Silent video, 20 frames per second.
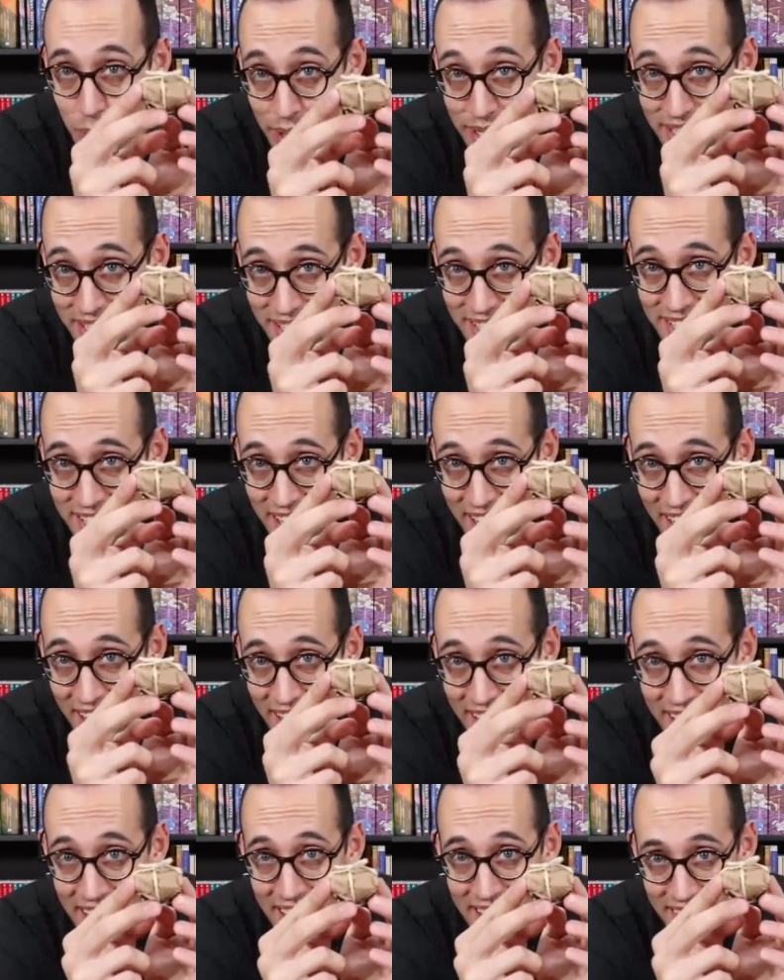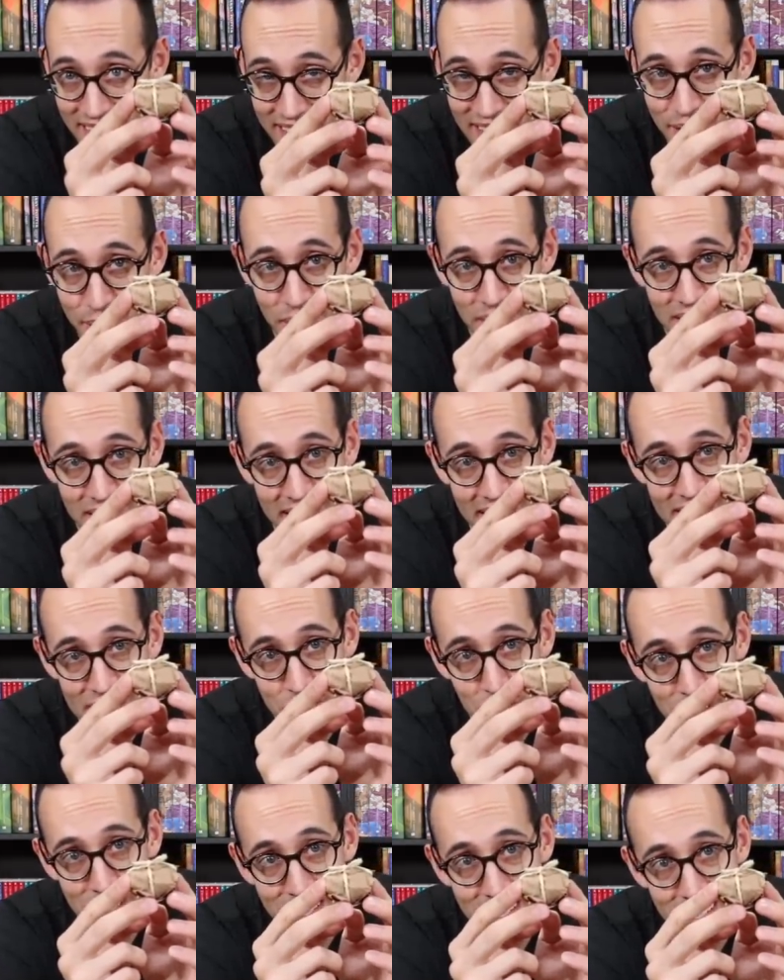what's inside? I think you can
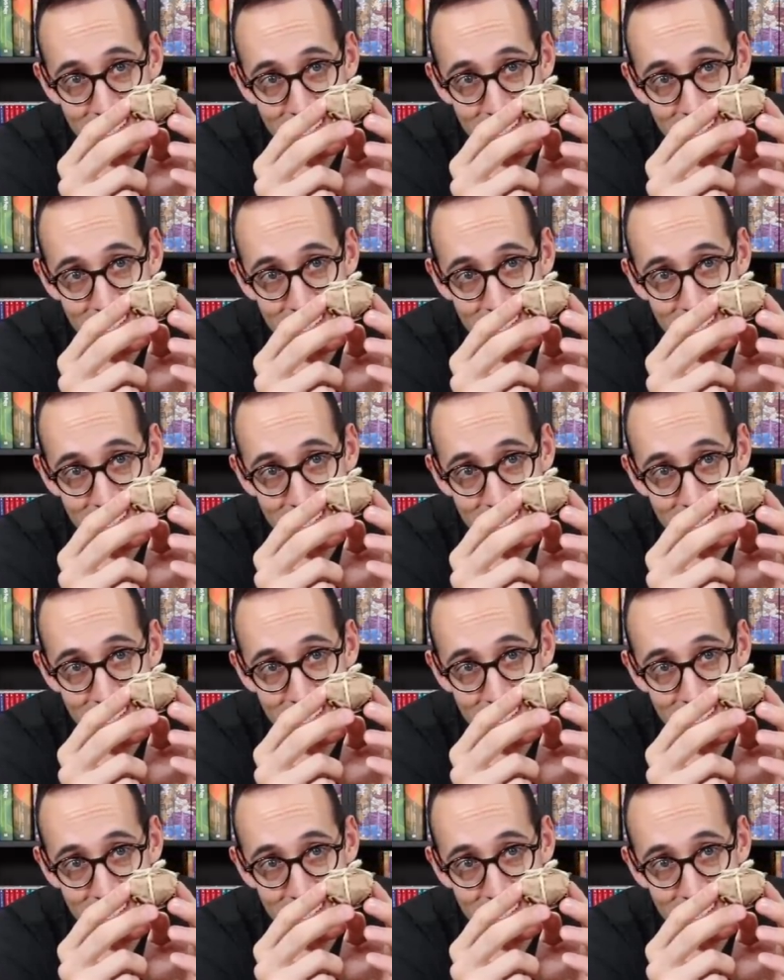guess what's